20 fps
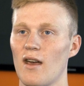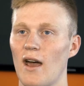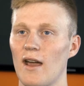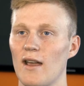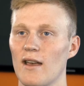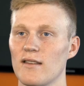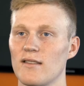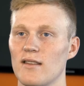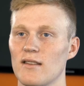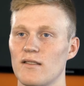I
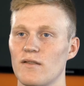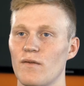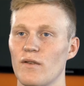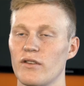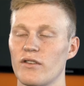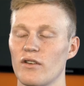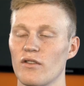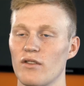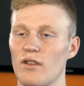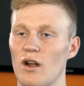guess since
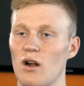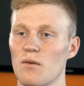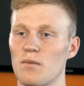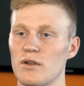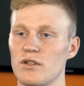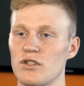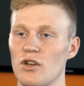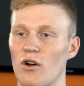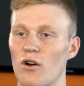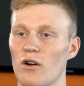physical
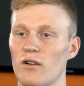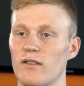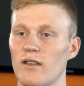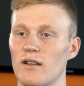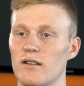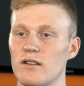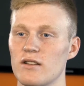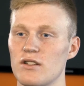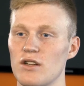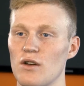therapy is a hard
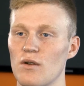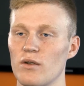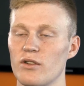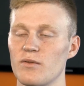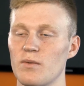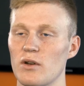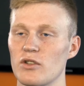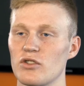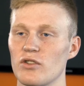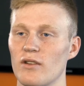thing to do,
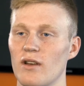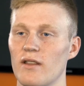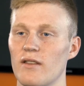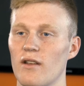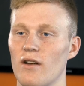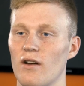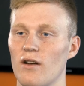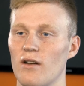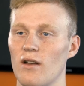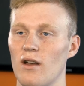especially
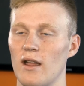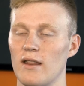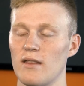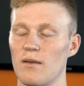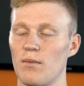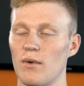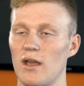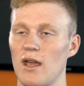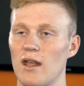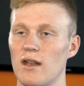at
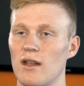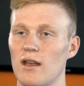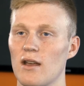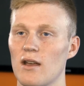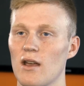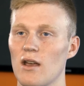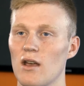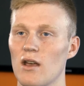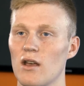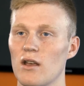the beginning,
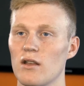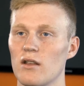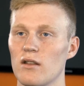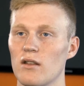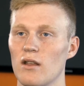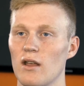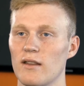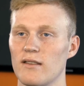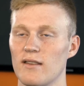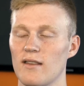
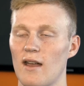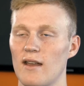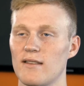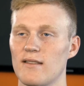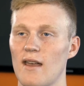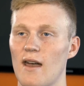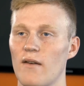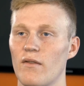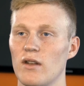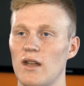it's nice
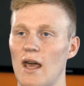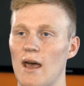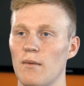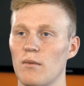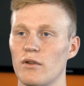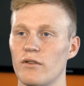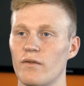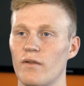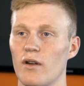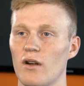to have an
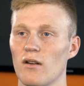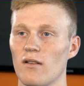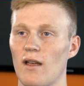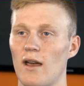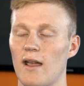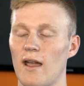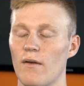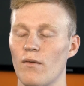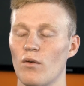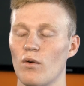atmosphere
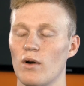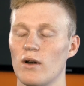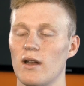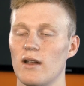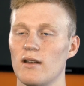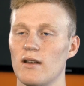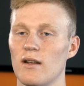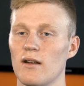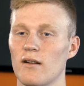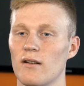like everyone
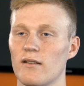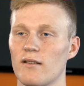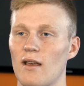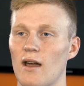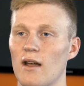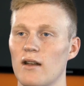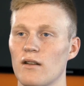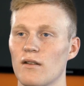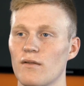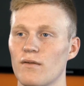in here is
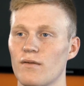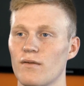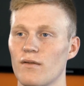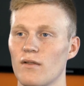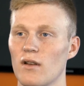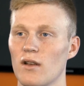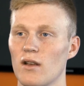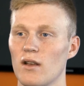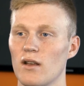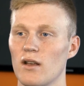
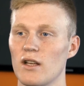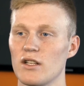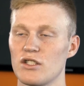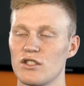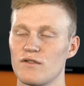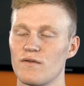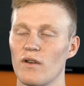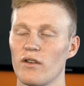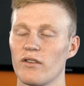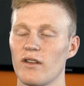it
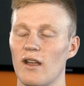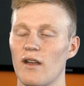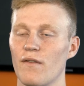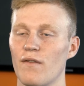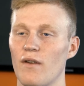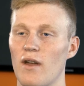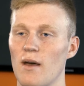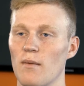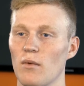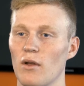just feels like a
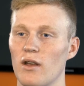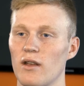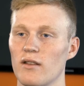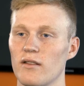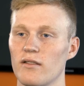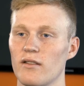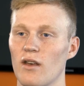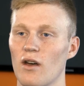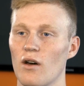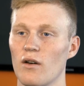family.
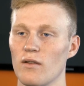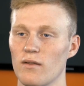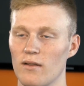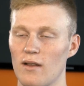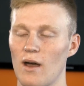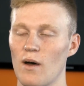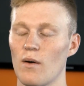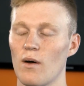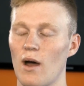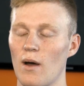So
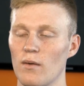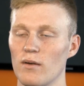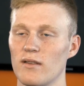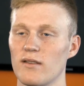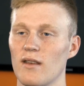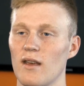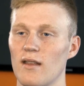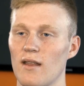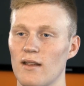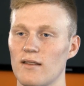I would
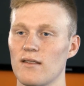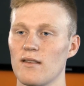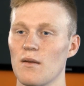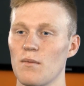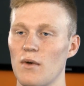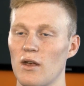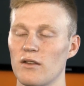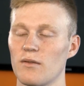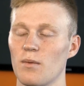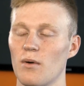say that's the
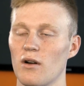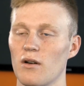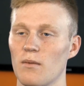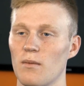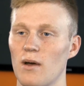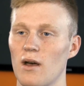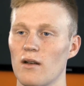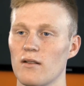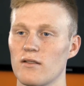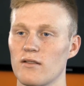best part
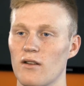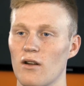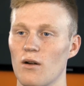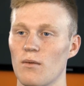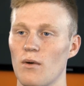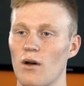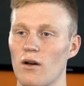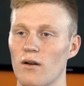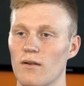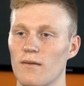about
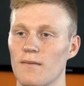Scerbo.